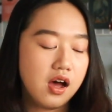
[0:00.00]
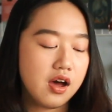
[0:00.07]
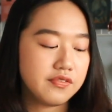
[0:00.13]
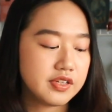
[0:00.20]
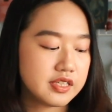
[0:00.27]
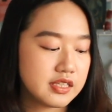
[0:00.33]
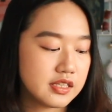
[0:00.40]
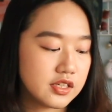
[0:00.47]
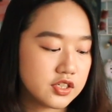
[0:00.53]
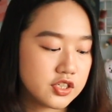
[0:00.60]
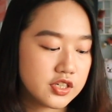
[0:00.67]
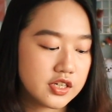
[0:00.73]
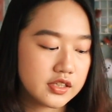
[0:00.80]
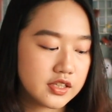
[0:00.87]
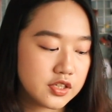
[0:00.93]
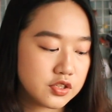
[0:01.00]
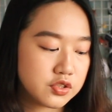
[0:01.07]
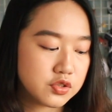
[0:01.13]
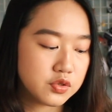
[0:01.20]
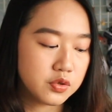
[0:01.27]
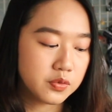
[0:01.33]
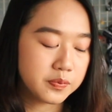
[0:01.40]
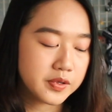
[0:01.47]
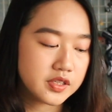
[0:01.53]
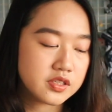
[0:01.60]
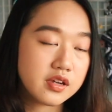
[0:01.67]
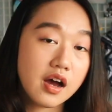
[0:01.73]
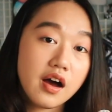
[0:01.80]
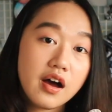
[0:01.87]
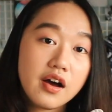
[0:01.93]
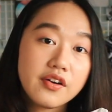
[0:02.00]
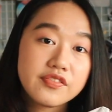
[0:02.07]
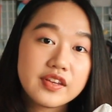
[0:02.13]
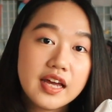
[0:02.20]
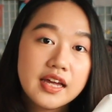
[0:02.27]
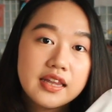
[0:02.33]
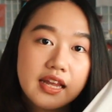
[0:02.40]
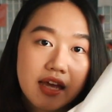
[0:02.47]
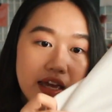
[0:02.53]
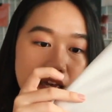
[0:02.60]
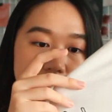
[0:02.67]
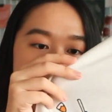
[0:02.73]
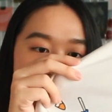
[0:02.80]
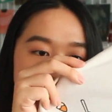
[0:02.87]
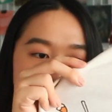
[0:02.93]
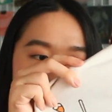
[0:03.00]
obviously the shirt is super soft and like